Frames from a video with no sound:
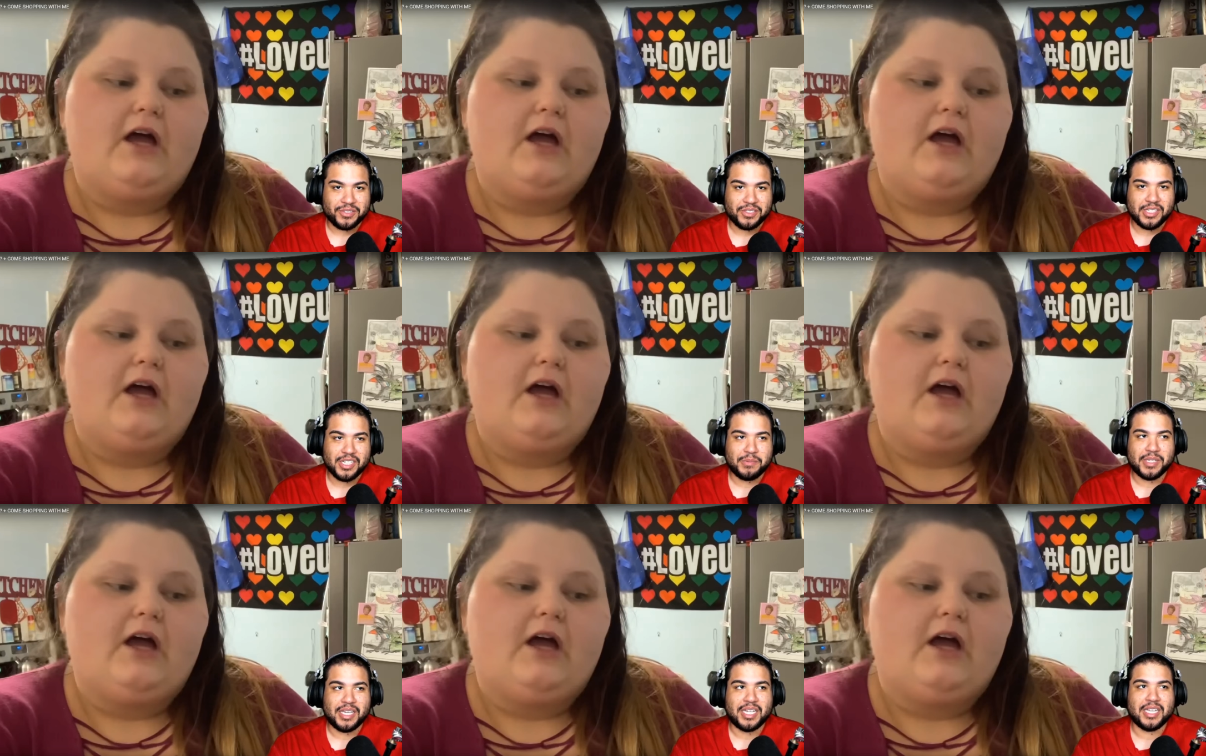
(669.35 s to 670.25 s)
Speaker 1: You need to be
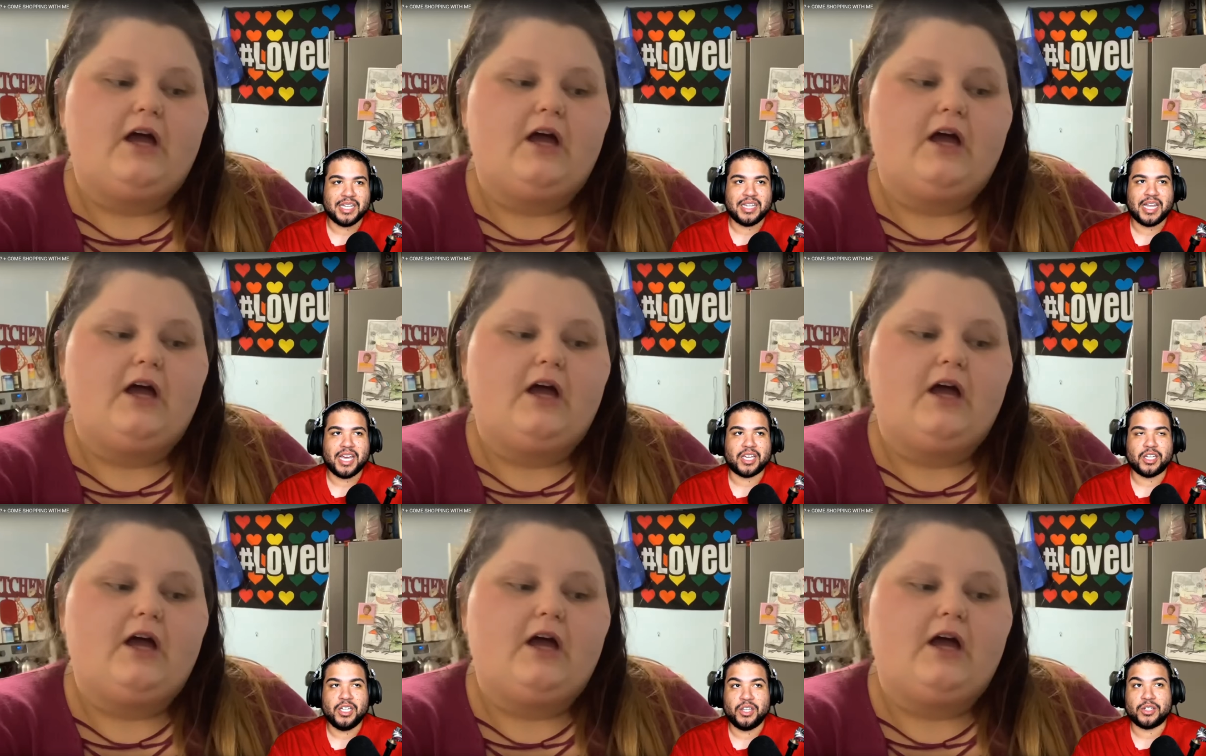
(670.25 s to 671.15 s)
getting like
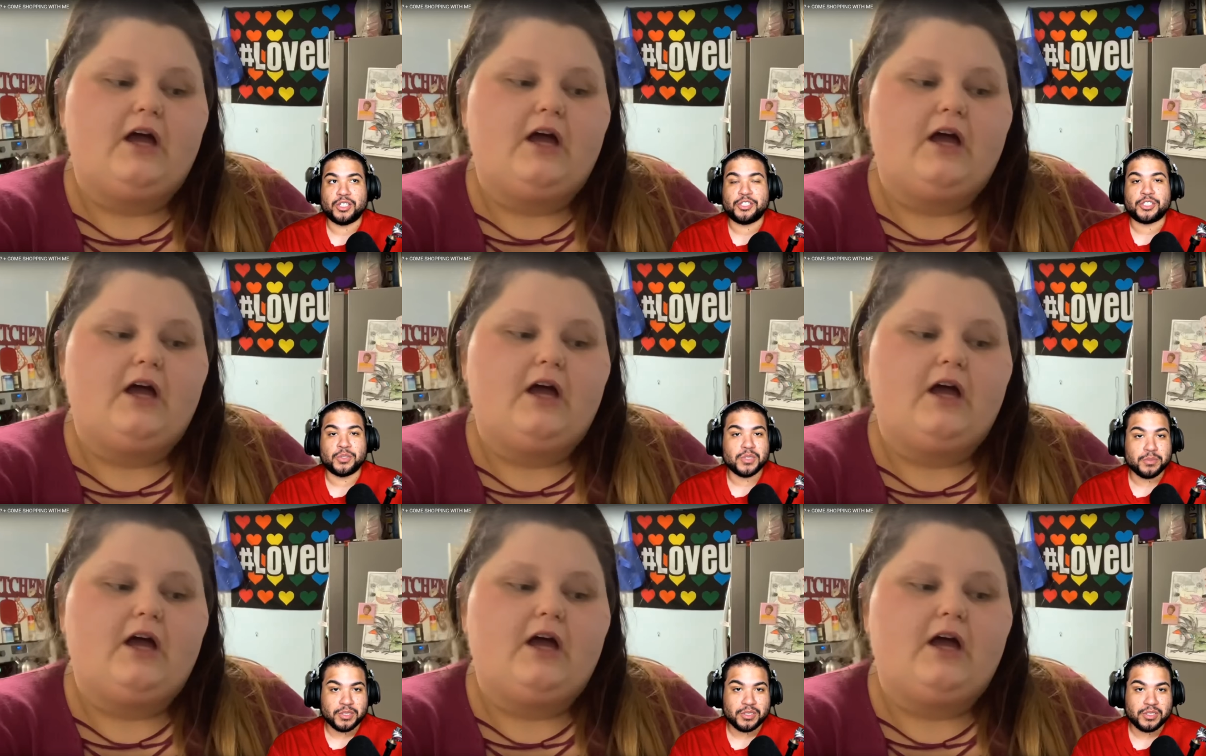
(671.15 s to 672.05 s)
either a
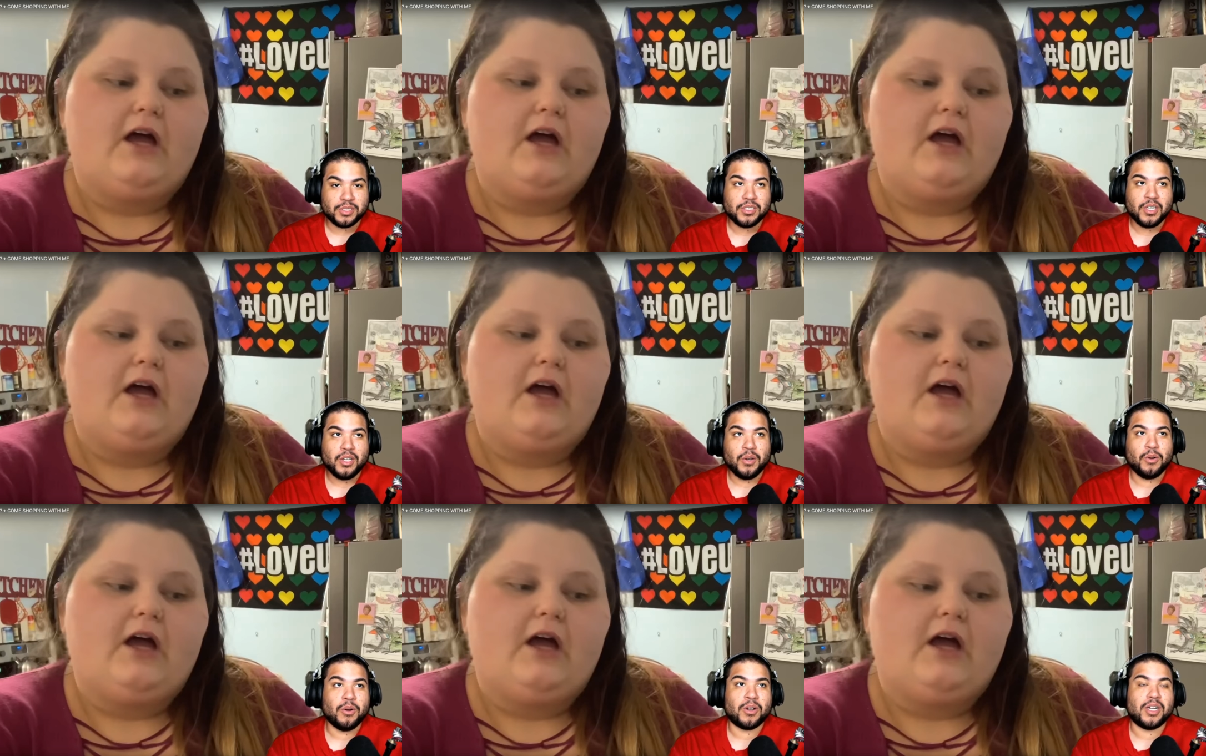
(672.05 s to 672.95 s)
chewable
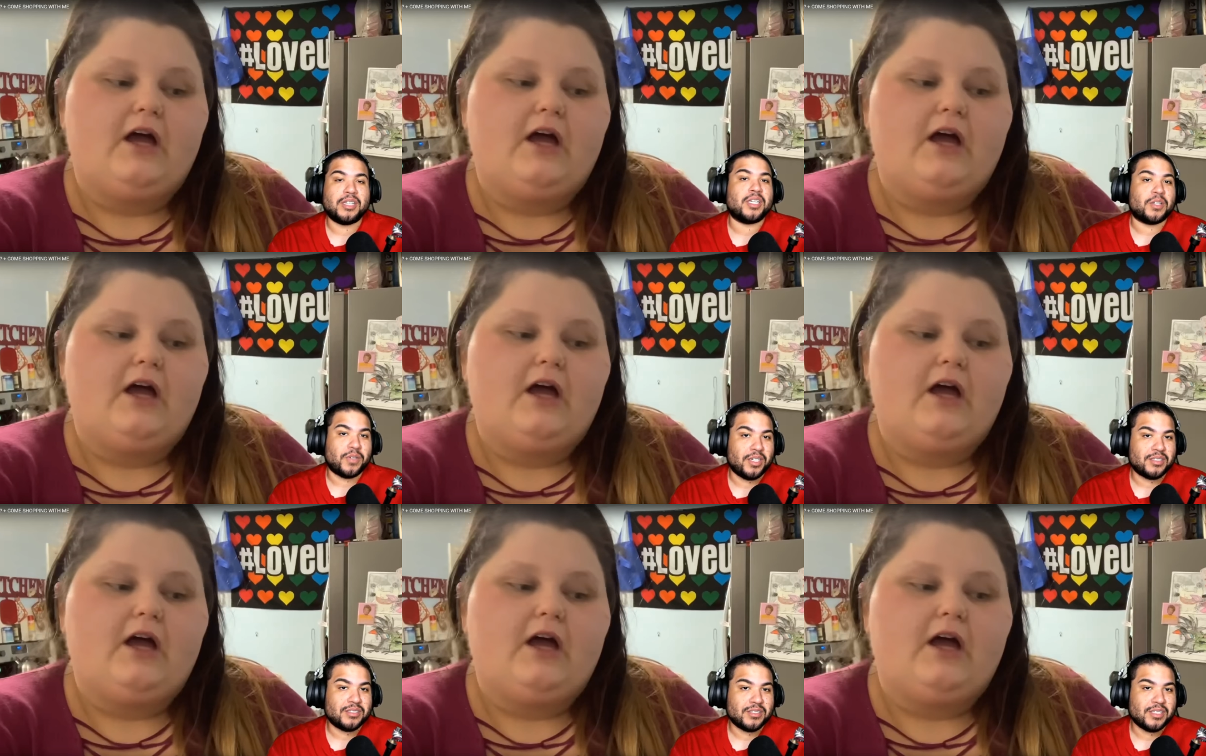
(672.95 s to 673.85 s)
or a
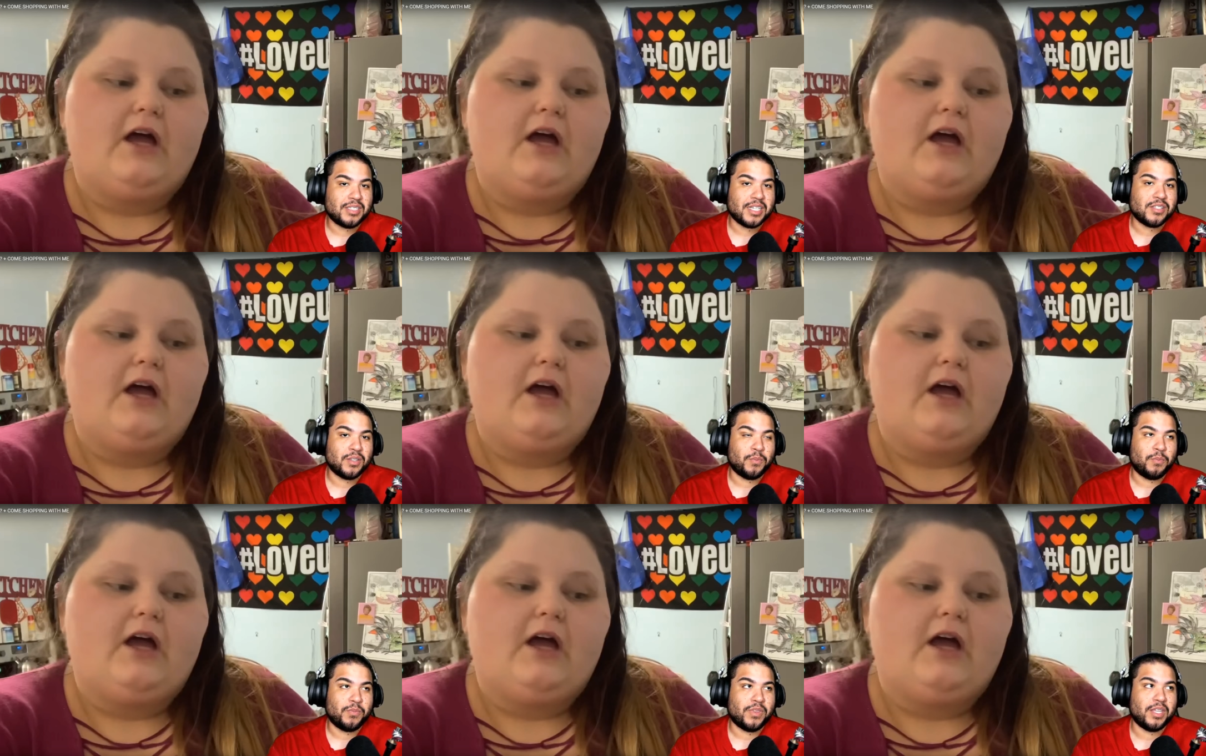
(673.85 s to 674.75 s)
liquid because that's the
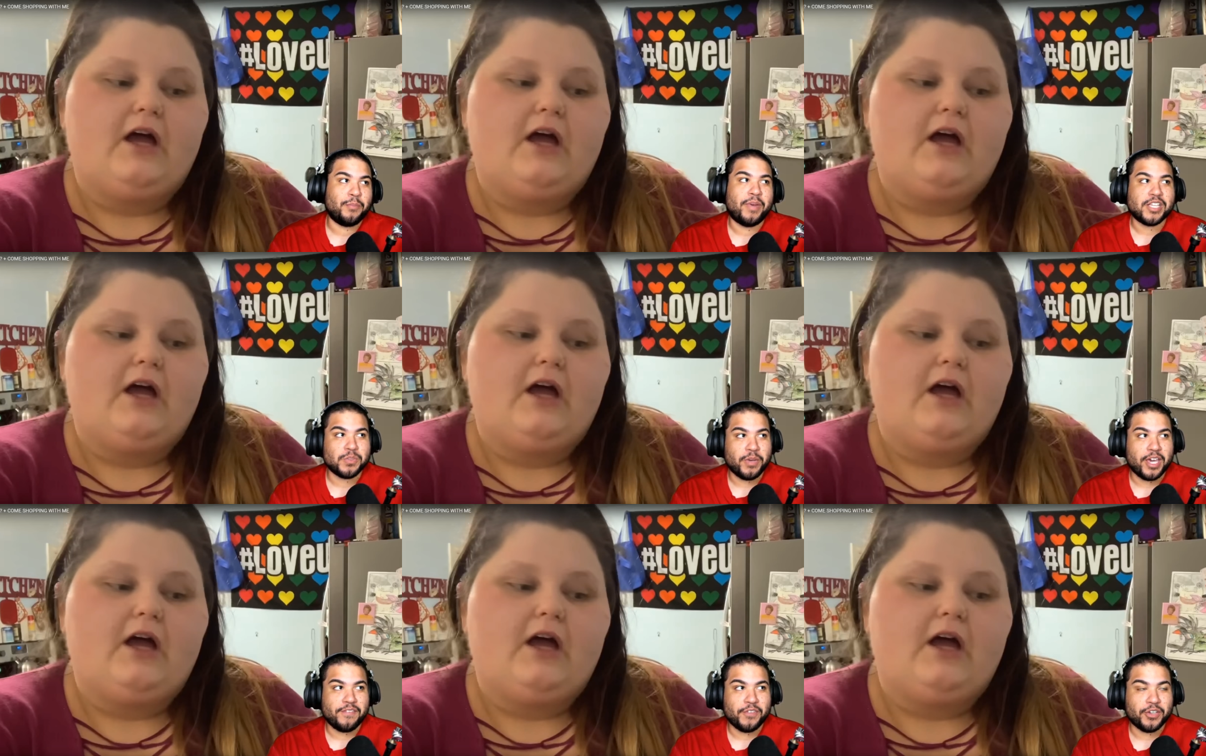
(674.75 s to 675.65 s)
the best
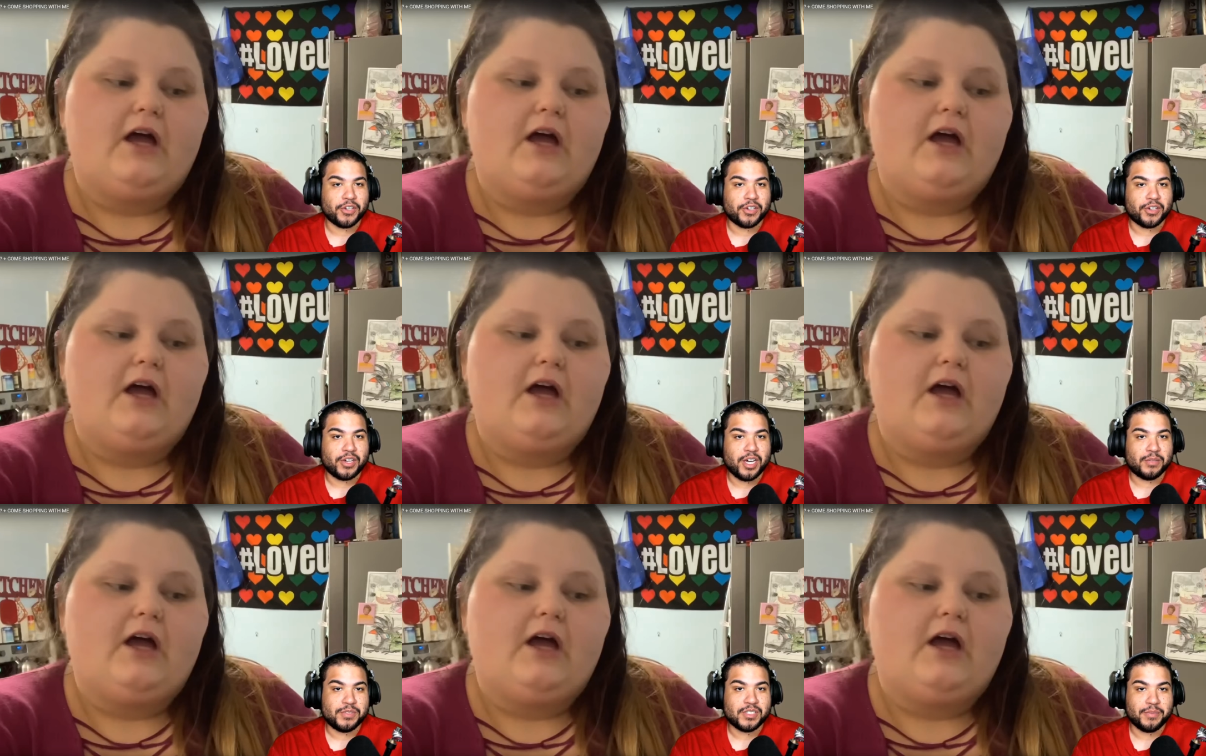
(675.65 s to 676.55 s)
way for your
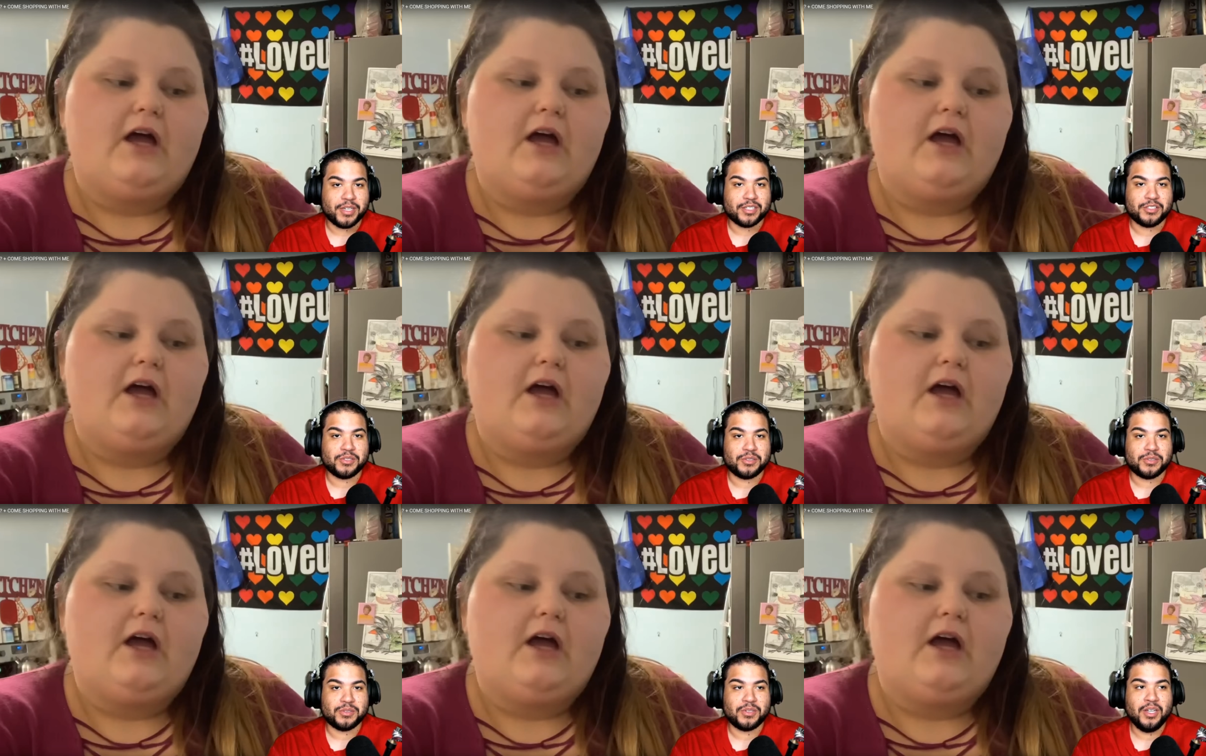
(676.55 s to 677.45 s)
um, stomach
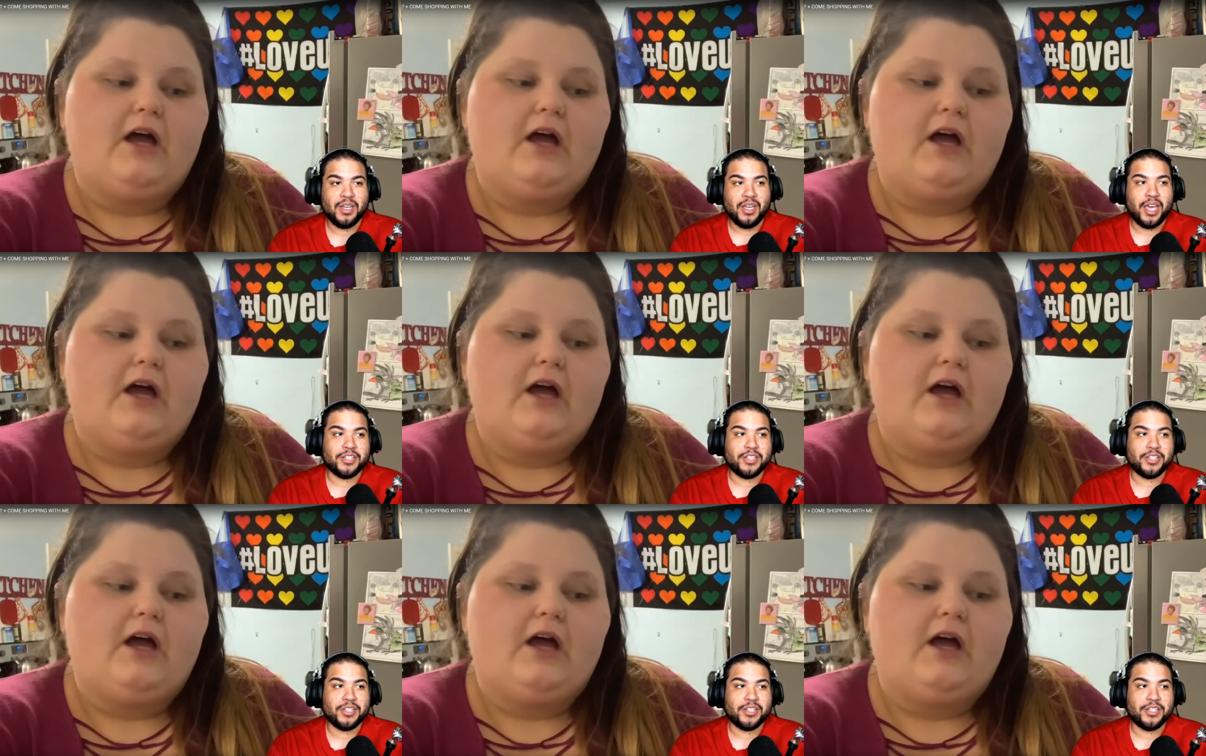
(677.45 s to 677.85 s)
to and your